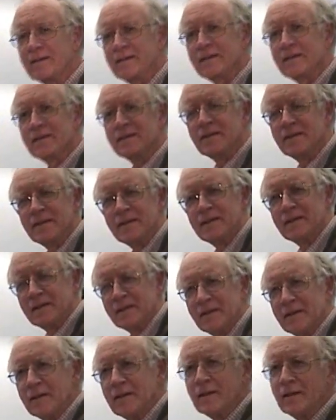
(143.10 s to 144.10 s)

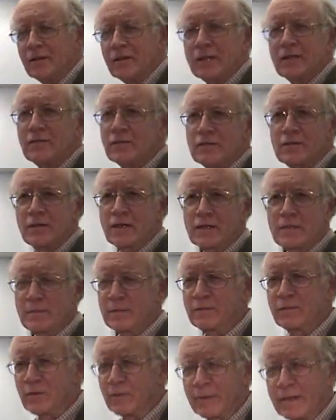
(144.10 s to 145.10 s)
but I can't turn that's it off. that's
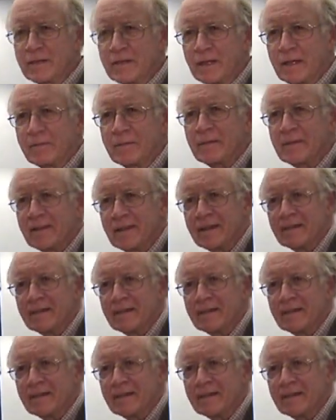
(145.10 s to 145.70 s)
before my time.